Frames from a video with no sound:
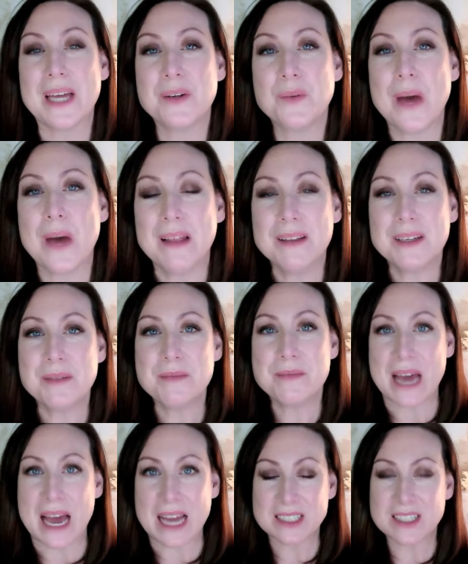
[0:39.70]
and welcome
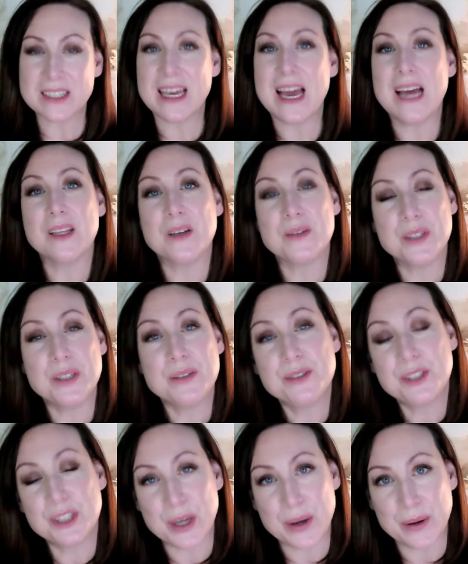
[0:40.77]
back to the Hello You
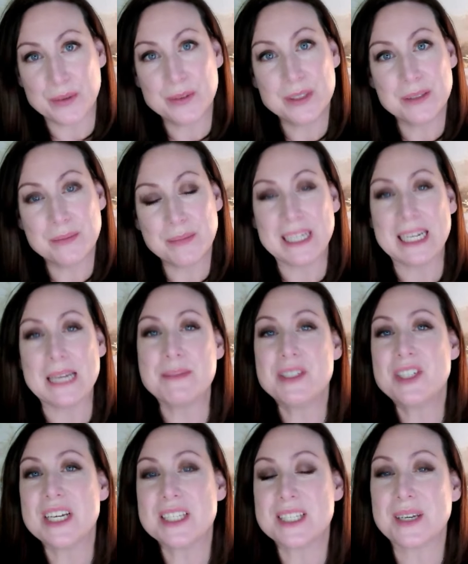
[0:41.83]
Show. My name
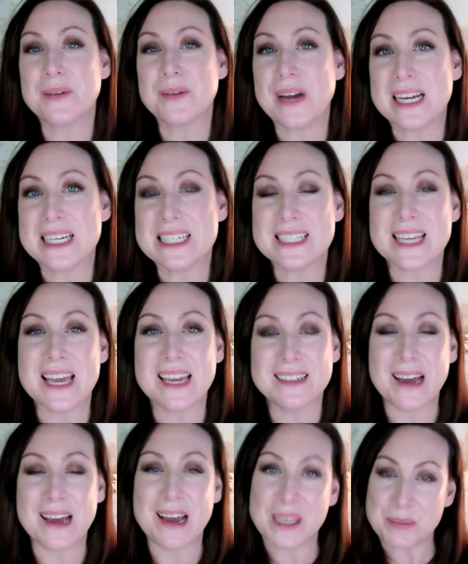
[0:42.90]
is Jessica Rice,
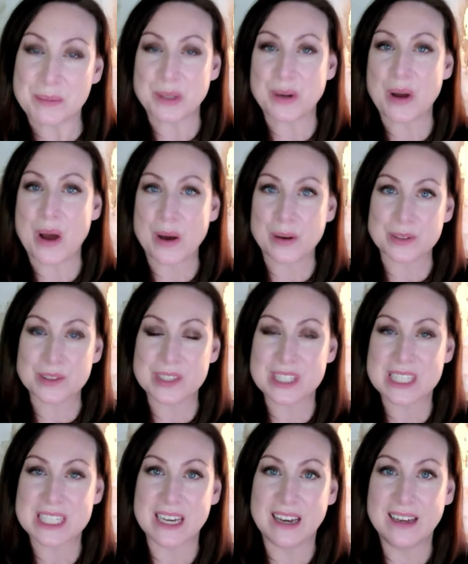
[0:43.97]
and I am your
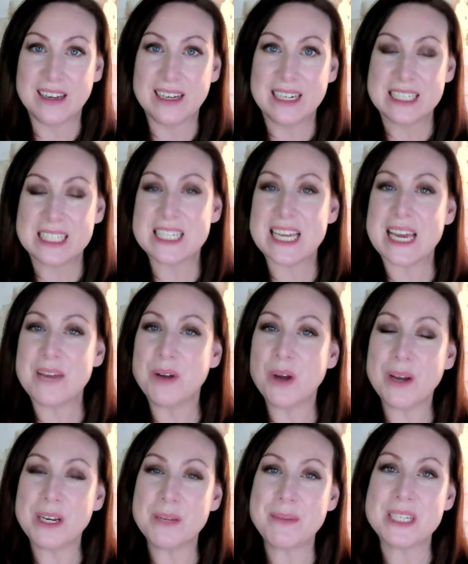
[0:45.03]
host. Today, we're
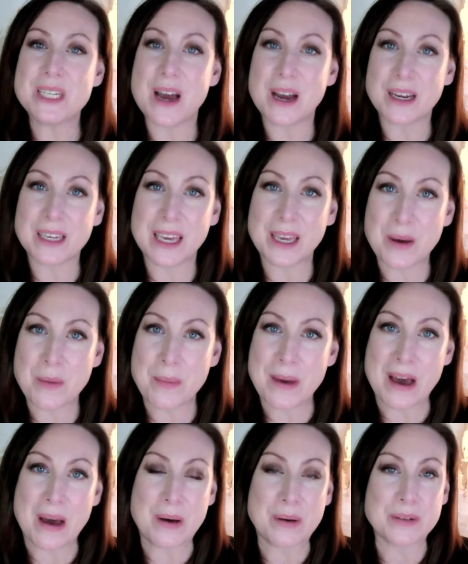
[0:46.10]
going to be talking
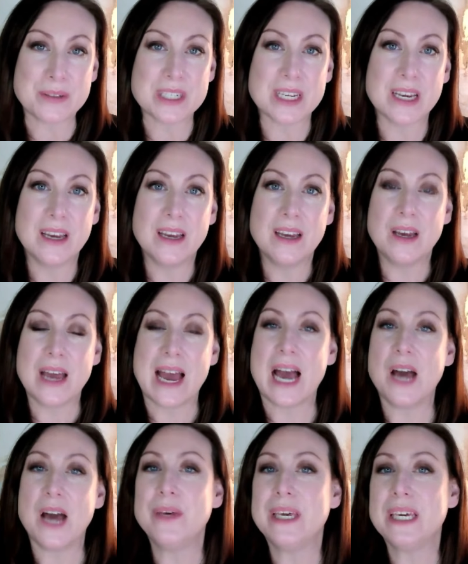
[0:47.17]
about
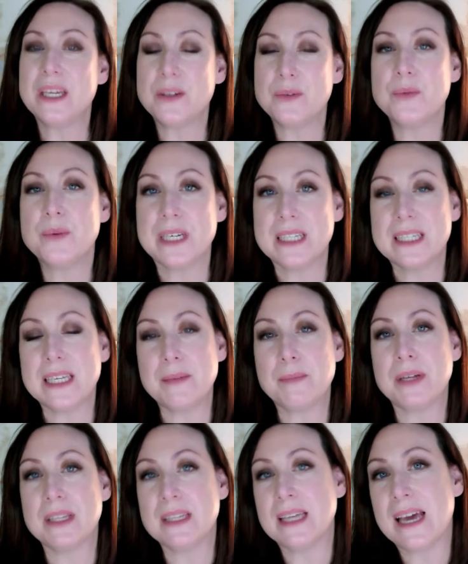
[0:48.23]
how we can really
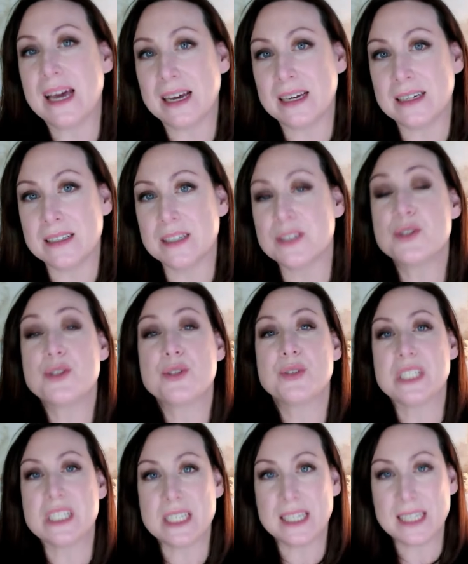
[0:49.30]
plan
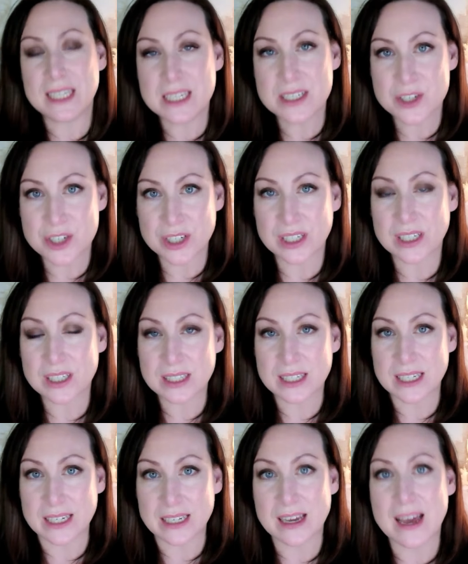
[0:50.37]

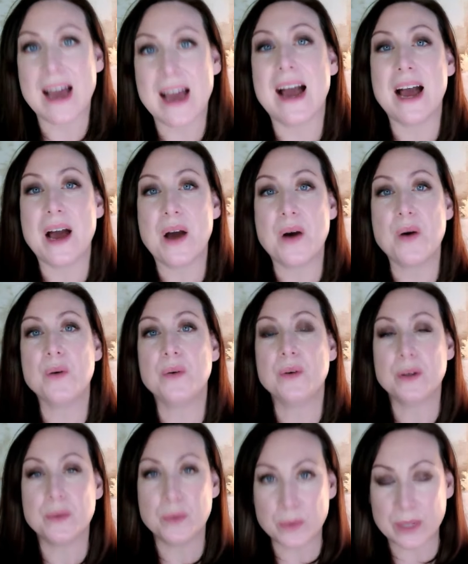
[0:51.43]
strategically
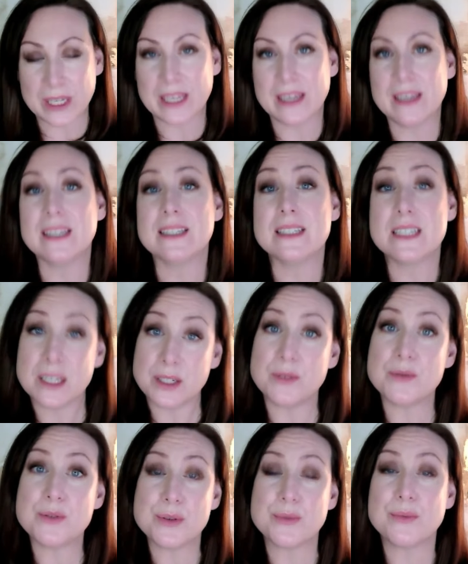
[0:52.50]
how we
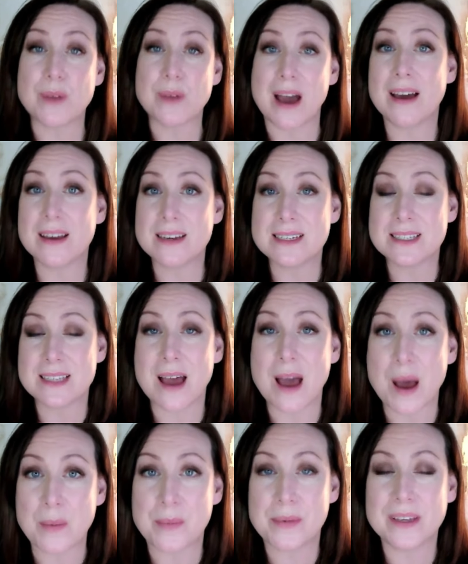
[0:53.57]
continue to rise
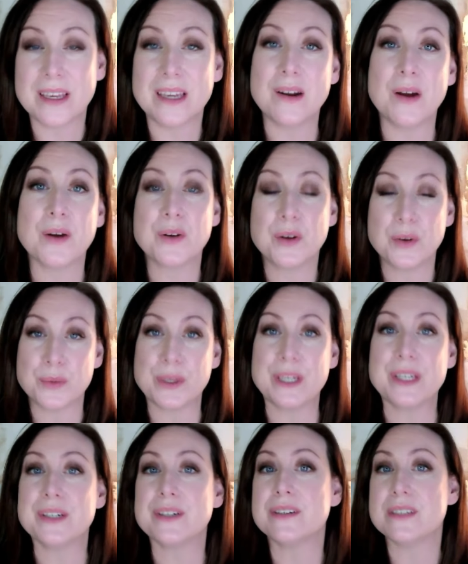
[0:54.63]
up in our
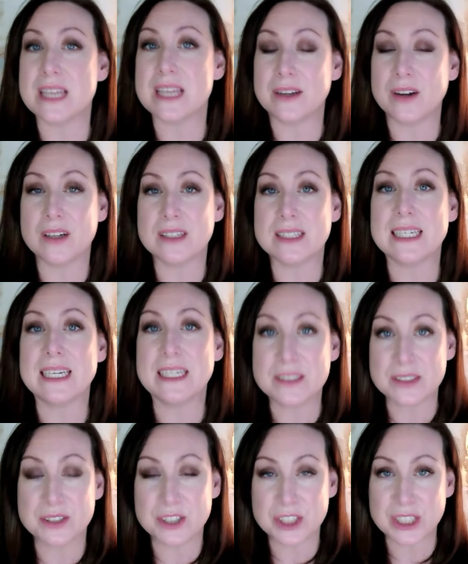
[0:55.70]
careers and our
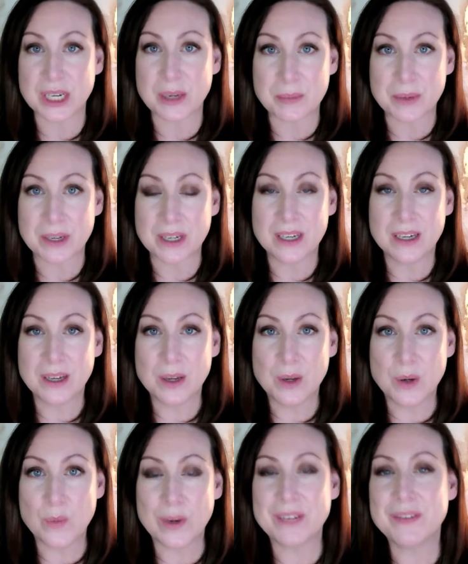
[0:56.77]
leadership.
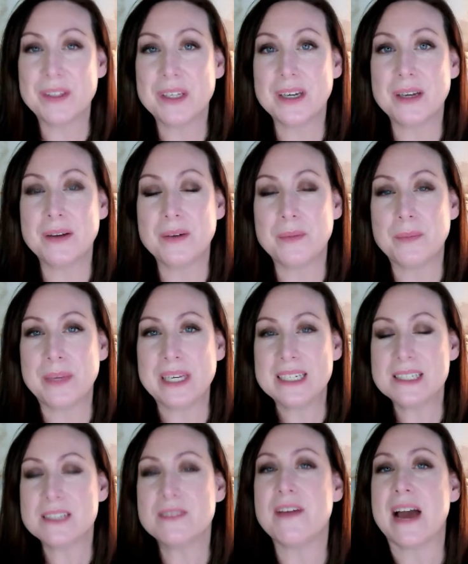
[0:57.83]
One of the
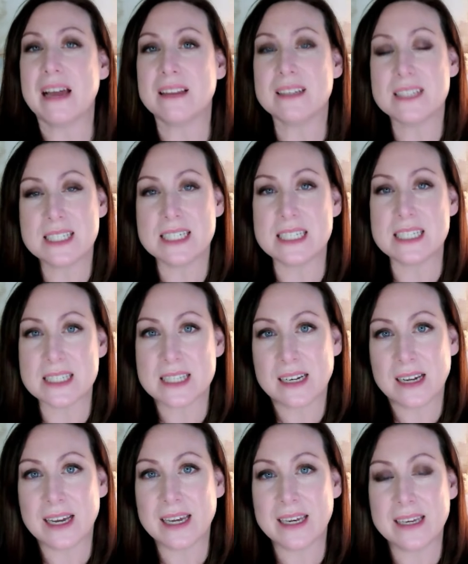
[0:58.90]
biggest fallacies
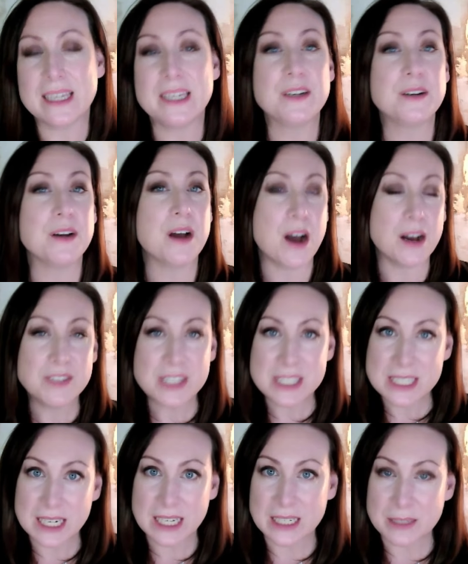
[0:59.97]
that I hear
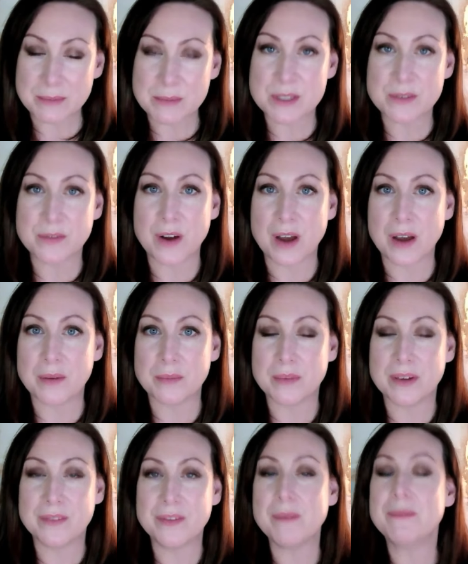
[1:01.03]
oftentimes
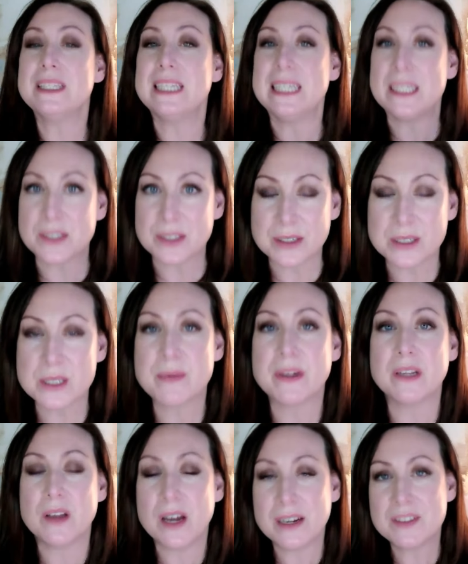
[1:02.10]
from leaders,
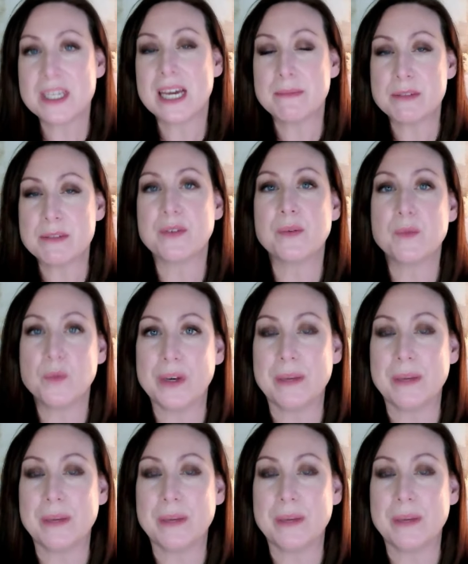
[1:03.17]
but a lot of times from